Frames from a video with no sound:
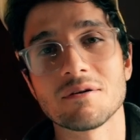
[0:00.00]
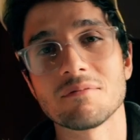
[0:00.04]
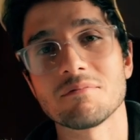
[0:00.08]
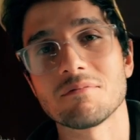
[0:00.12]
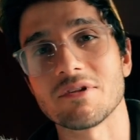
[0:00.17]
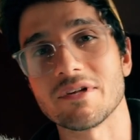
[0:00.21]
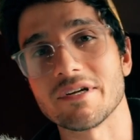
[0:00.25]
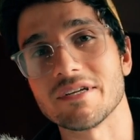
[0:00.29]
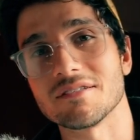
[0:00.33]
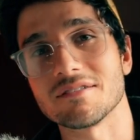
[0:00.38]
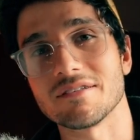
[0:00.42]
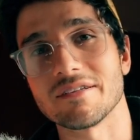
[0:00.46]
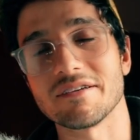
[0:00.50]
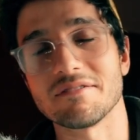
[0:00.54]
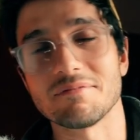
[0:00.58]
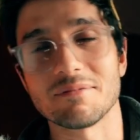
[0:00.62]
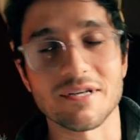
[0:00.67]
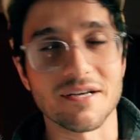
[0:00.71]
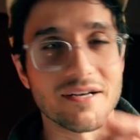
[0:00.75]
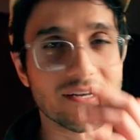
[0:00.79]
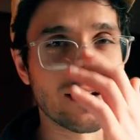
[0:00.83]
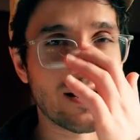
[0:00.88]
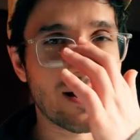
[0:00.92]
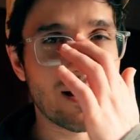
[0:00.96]
please leave me
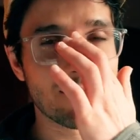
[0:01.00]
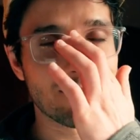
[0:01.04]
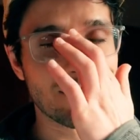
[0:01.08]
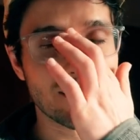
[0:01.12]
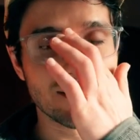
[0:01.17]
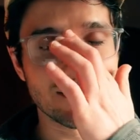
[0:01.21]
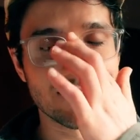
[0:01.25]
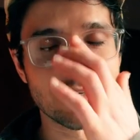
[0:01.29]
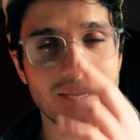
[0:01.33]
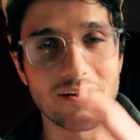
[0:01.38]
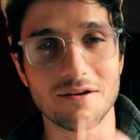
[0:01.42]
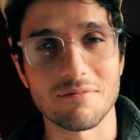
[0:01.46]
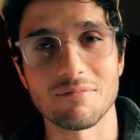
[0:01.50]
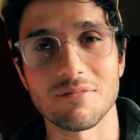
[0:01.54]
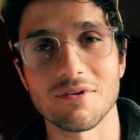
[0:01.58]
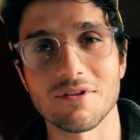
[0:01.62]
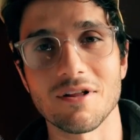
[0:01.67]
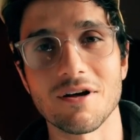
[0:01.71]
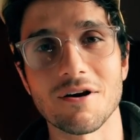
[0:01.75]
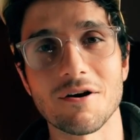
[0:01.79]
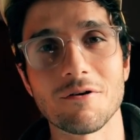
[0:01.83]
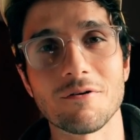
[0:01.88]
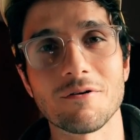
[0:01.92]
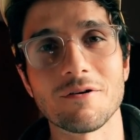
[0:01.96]
a comment down
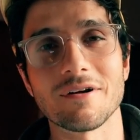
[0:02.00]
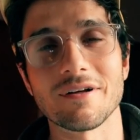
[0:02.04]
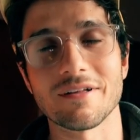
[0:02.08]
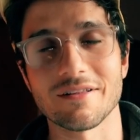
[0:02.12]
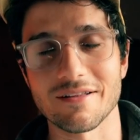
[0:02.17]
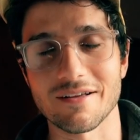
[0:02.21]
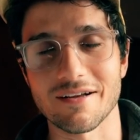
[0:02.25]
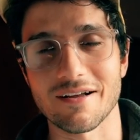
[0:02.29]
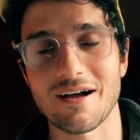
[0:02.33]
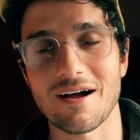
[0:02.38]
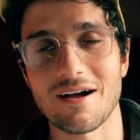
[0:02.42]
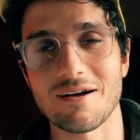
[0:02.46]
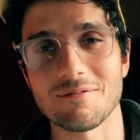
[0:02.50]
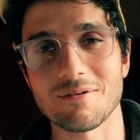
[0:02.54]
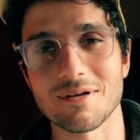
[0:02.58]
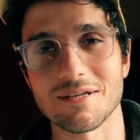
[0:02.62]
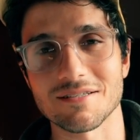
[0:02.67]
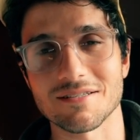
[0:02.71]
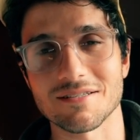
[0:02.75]
below in the comment